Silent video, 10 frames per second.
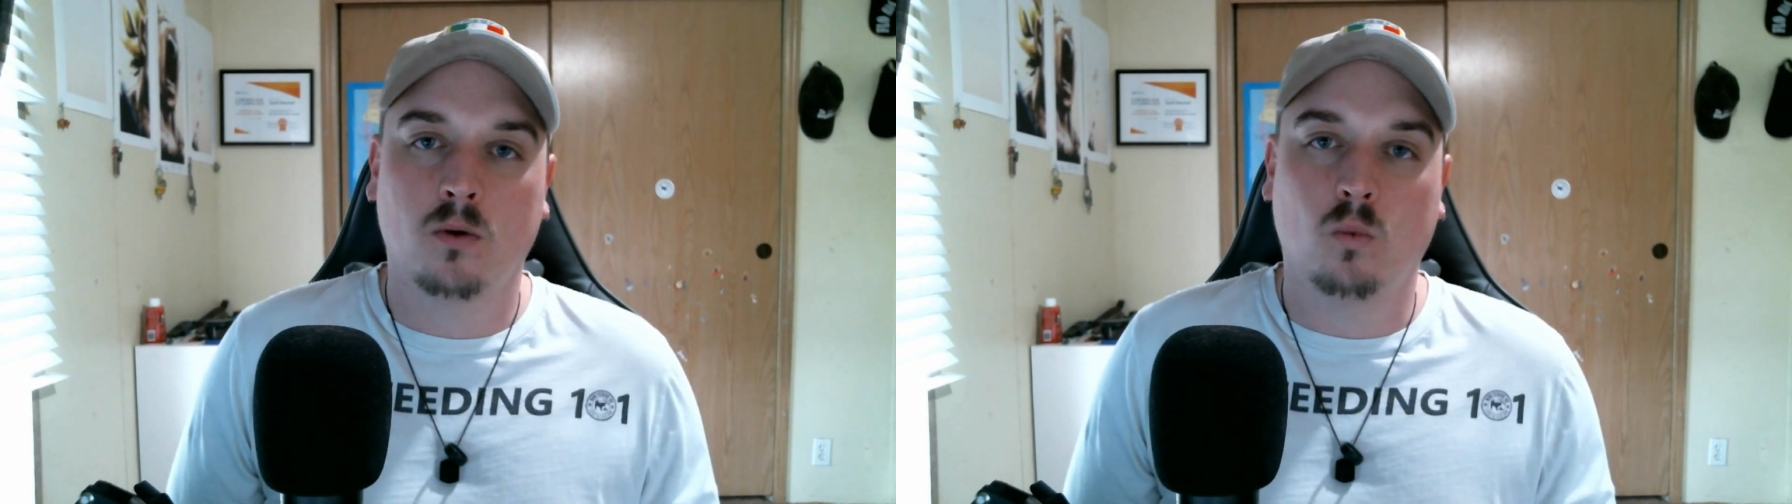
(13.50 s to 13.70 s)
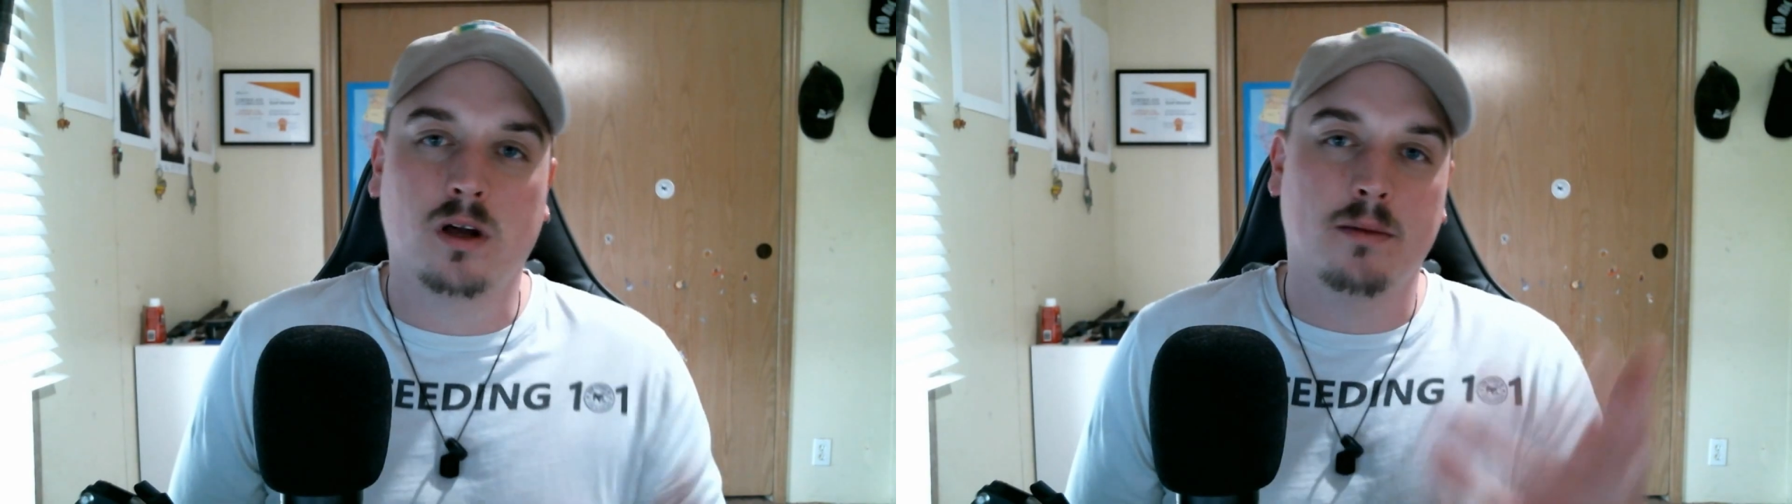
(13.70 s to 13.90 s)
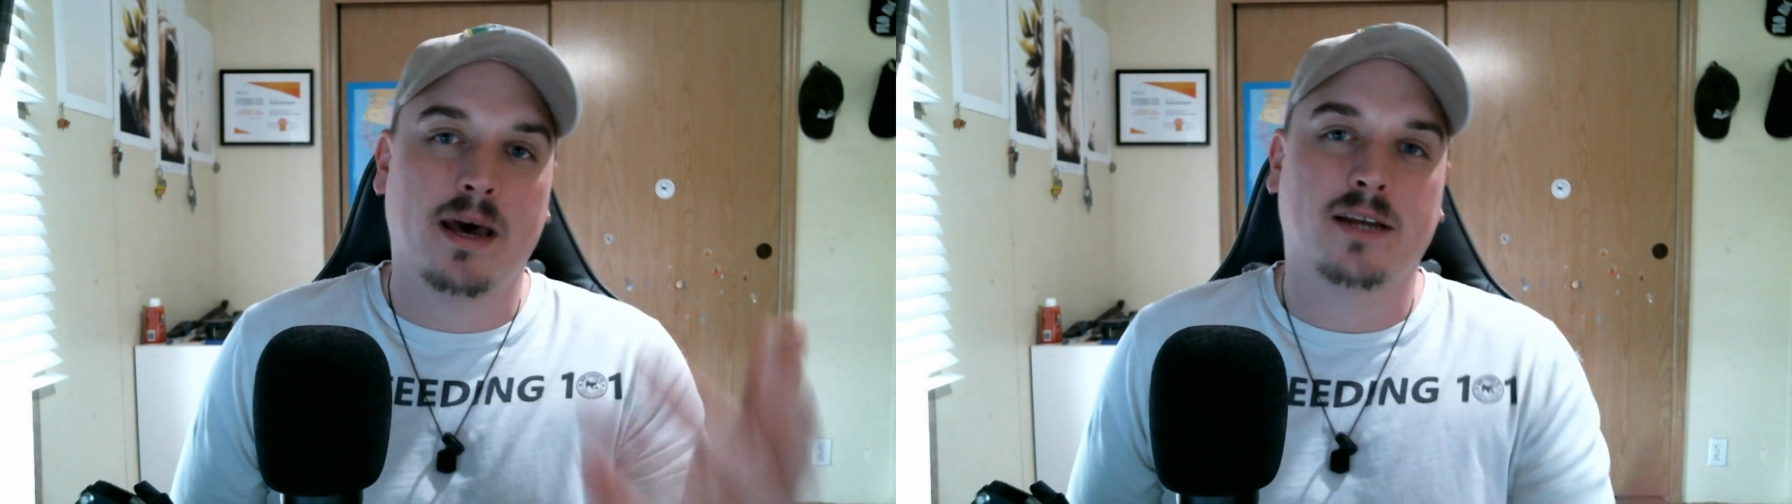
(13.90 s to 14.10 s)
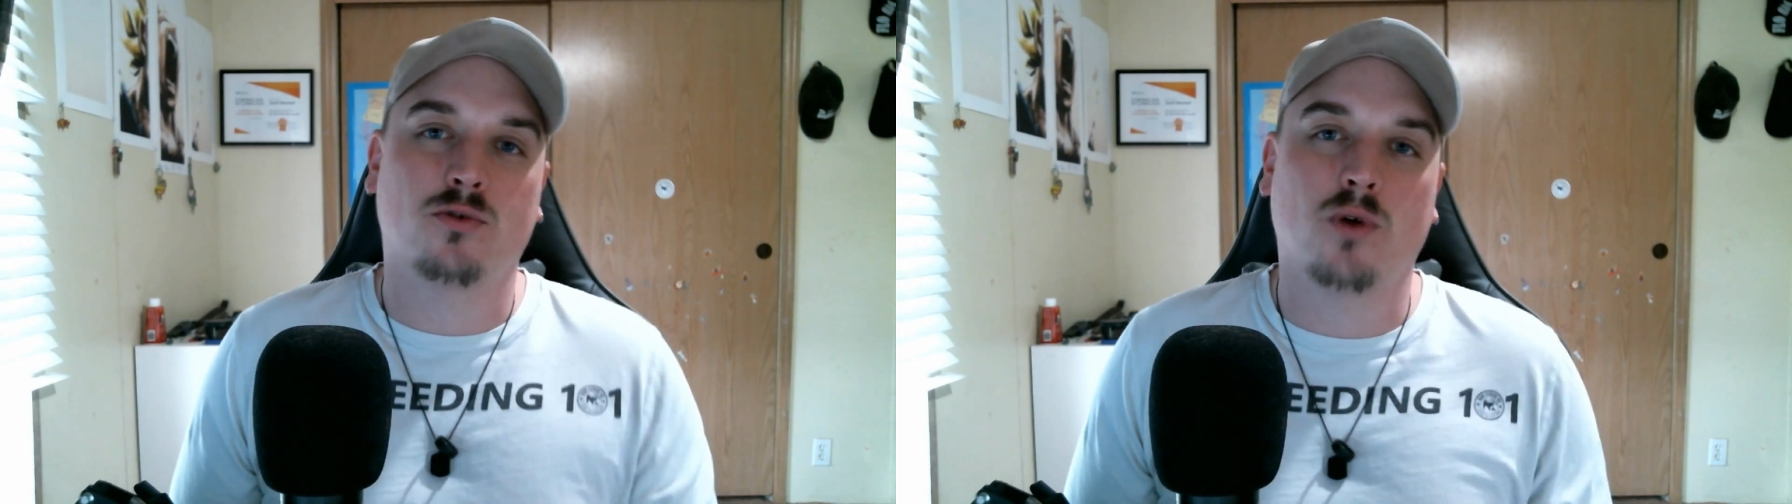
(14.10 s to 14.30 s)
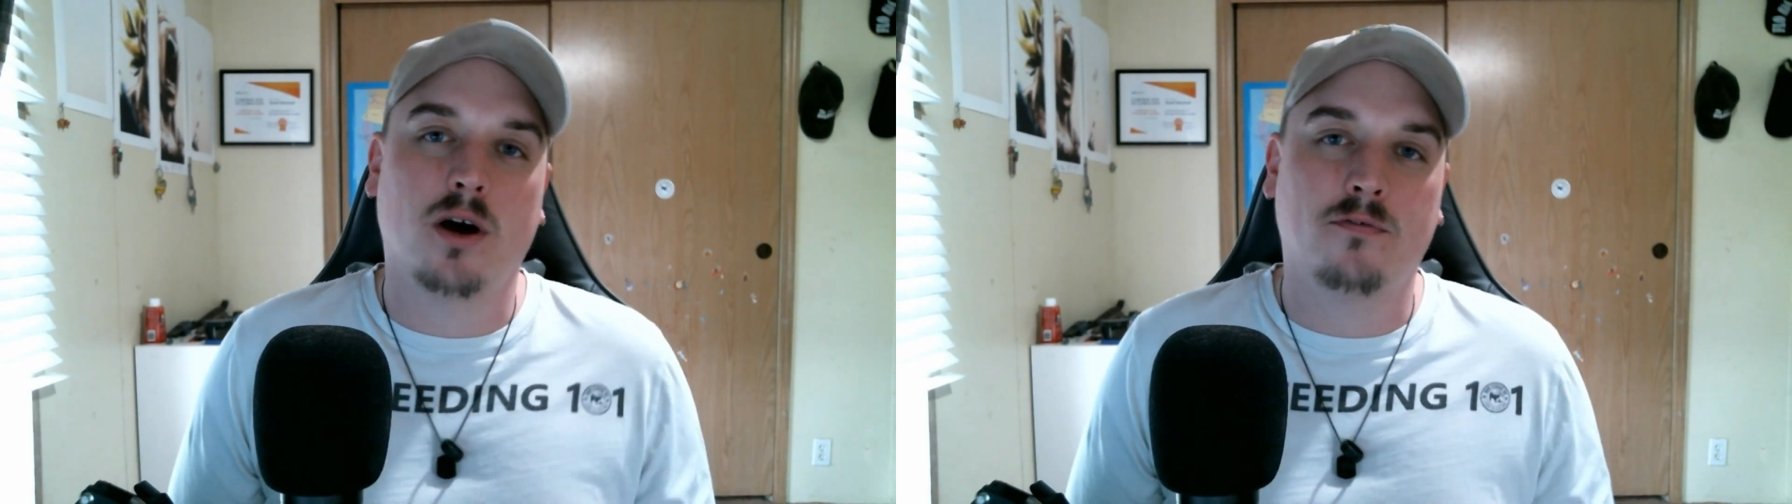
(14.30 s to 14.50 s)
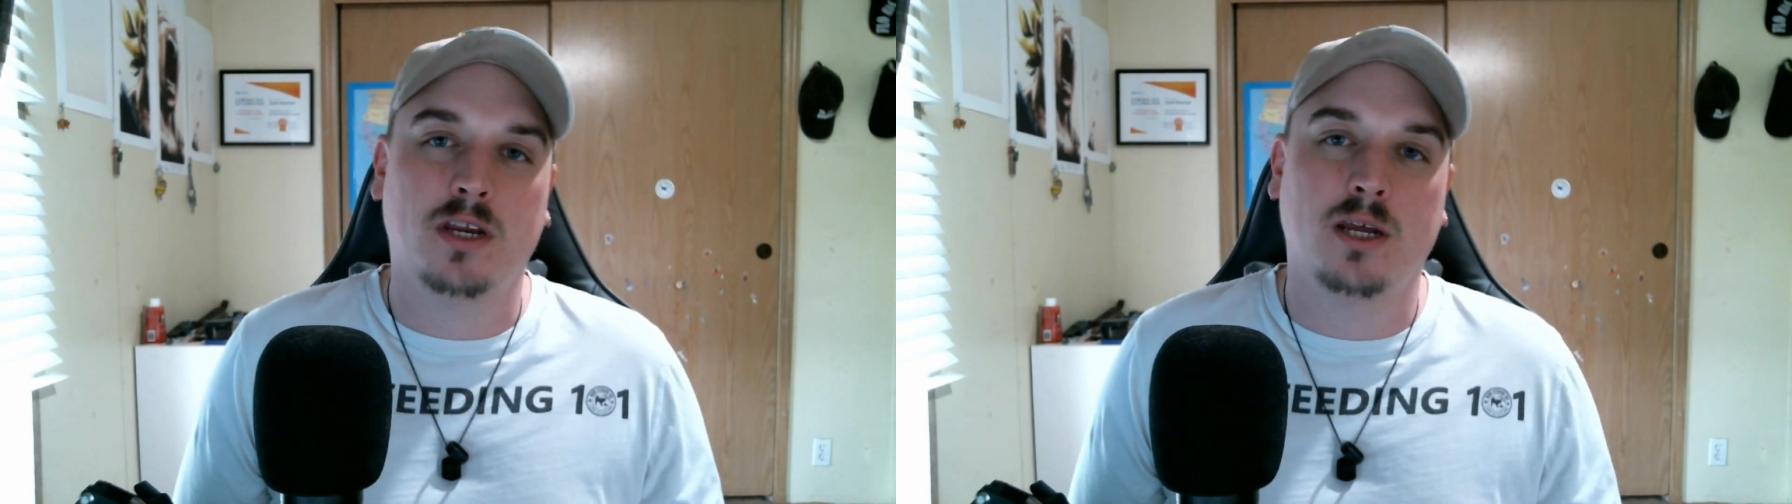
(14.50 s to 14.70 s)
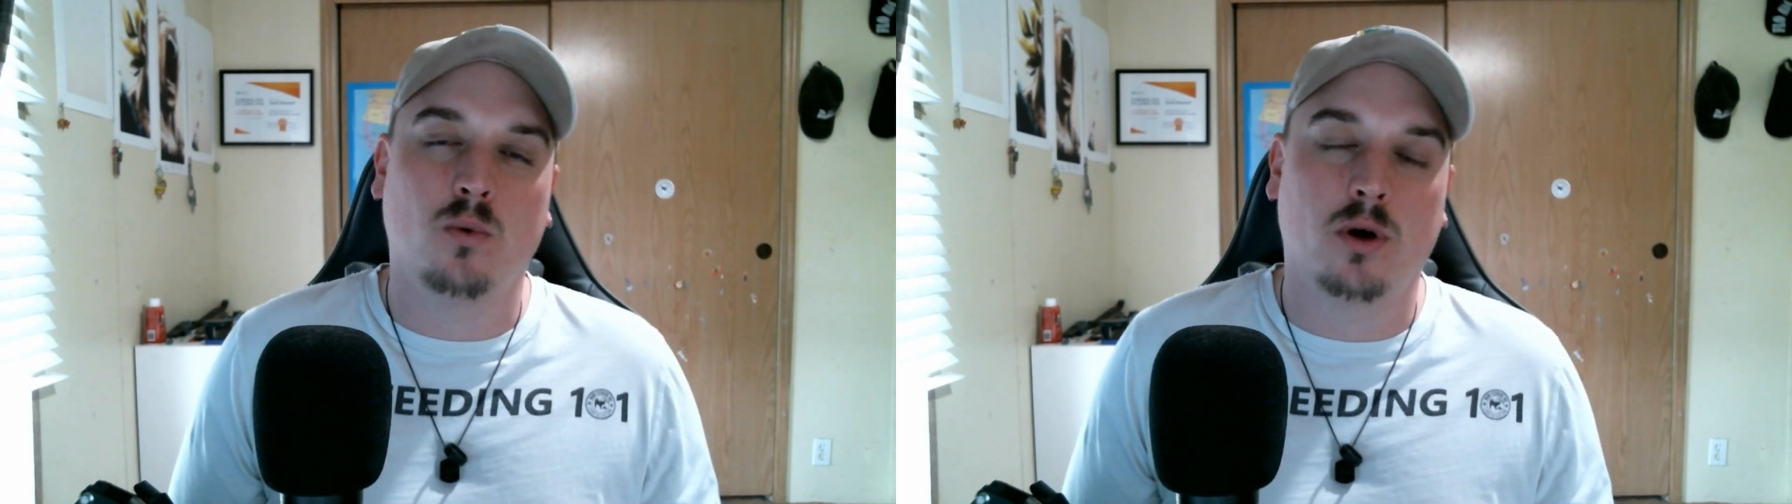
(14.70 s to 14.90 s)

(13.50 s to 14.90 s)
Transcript: Welcome back to Raw Feeding